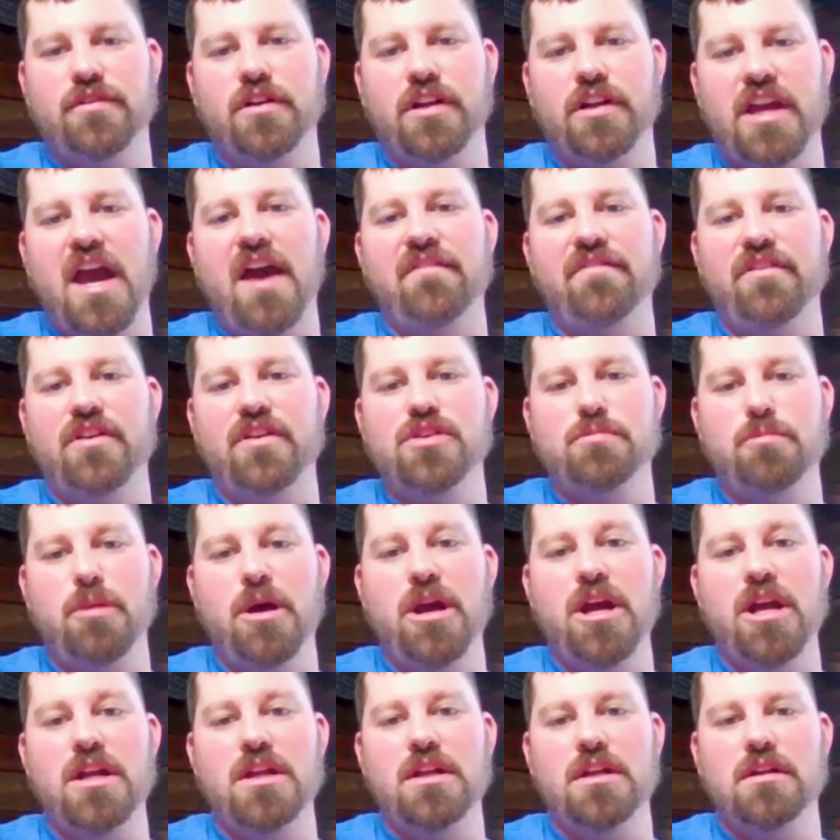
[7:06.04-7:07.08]
catfish
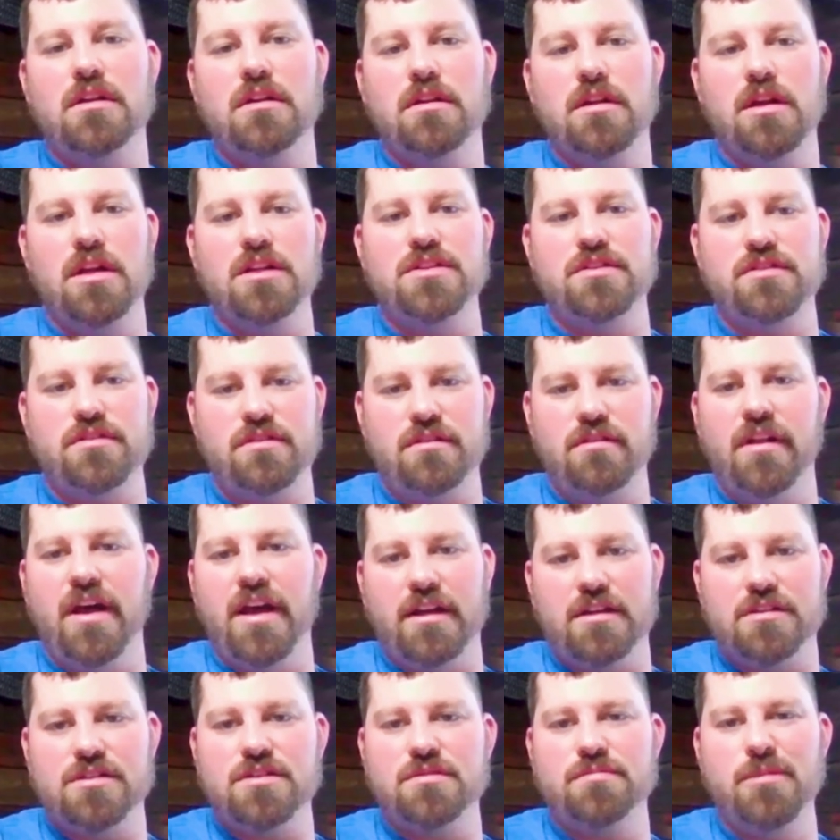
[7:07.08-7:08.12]
bait, it's
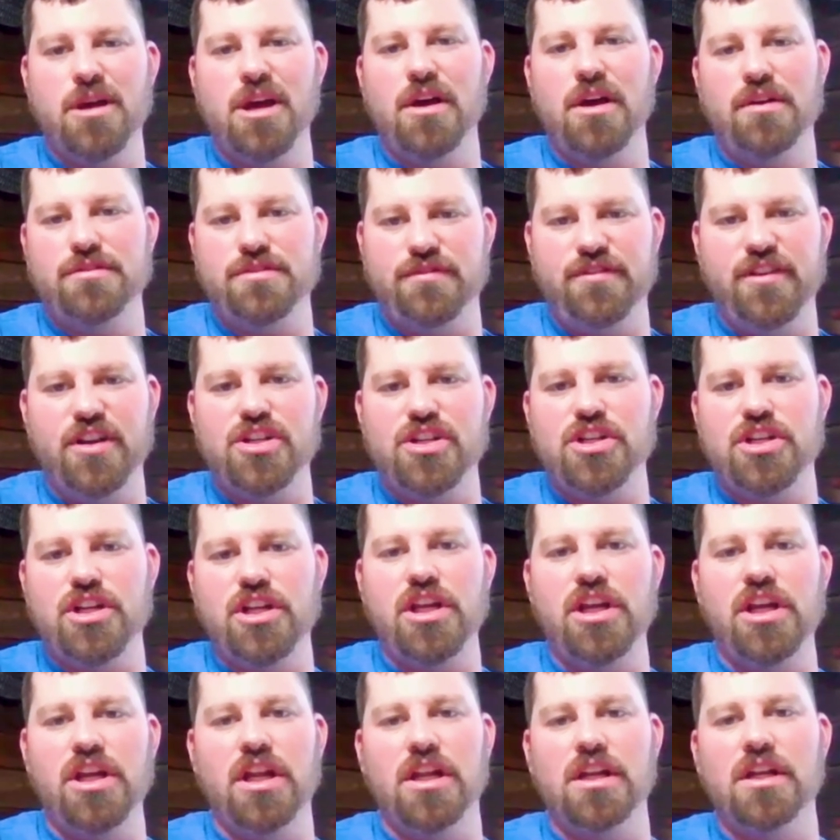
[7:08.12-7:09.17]
like smells
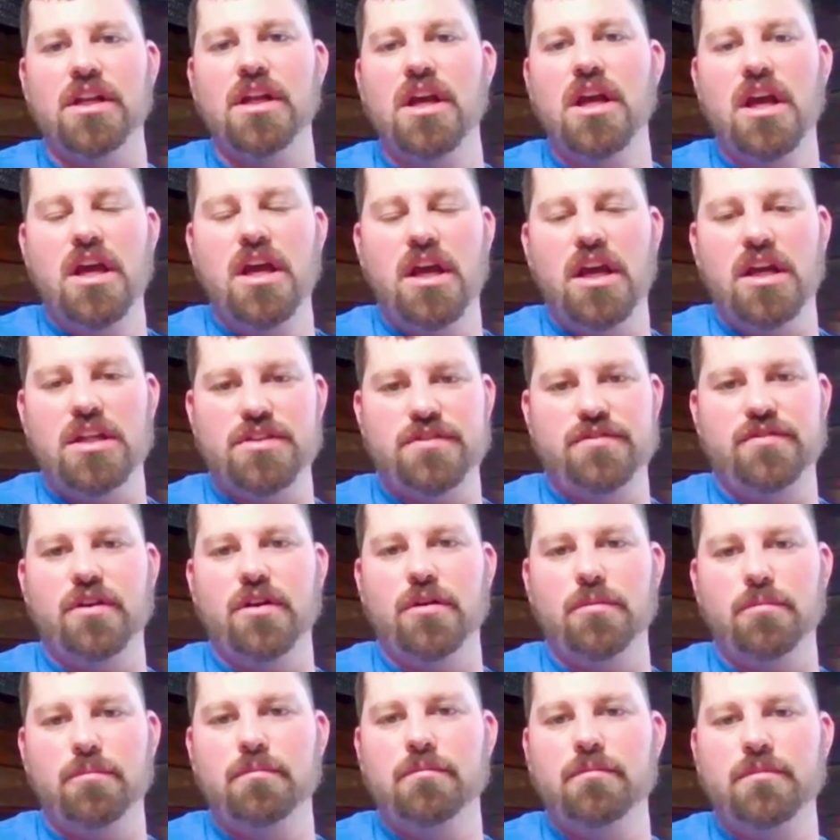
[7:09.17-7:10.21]
fishy and it's
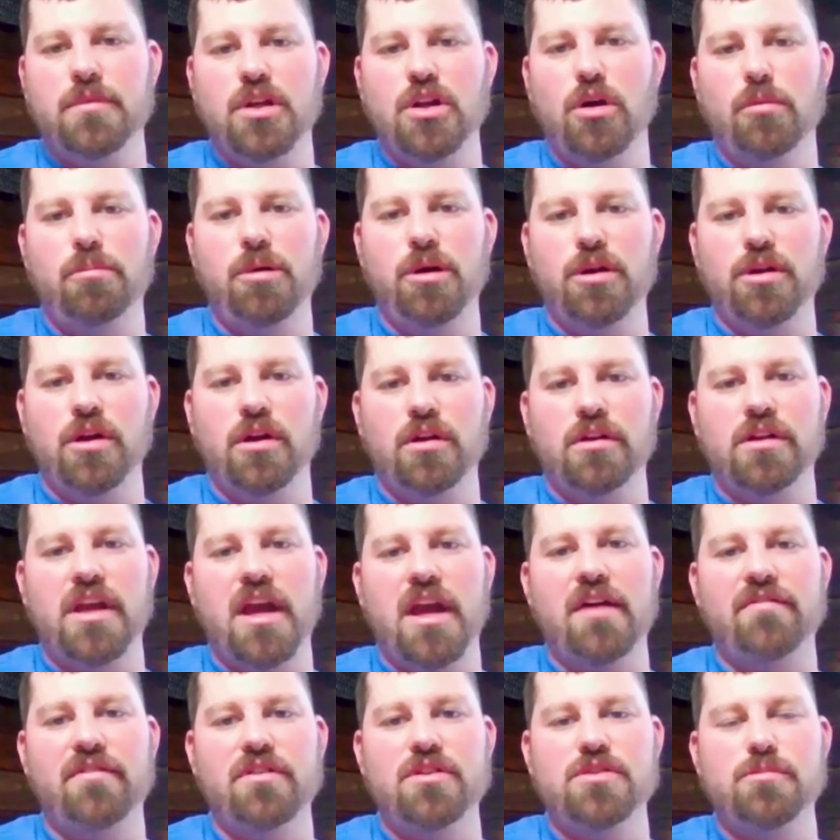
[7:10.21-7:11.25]
for, putting on
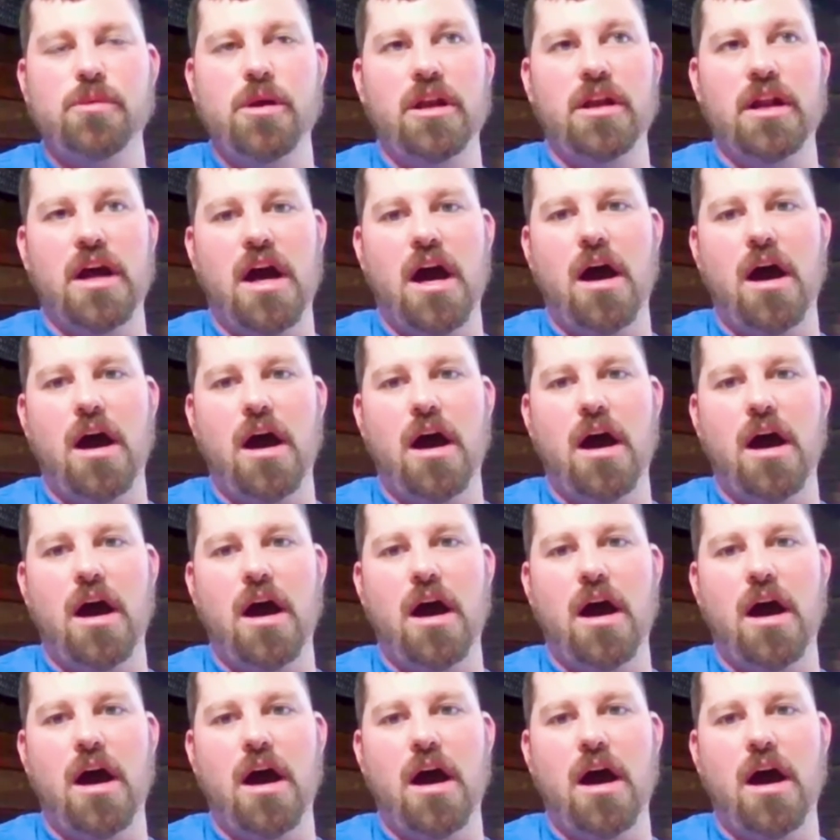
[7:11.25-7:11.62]
catfish bait.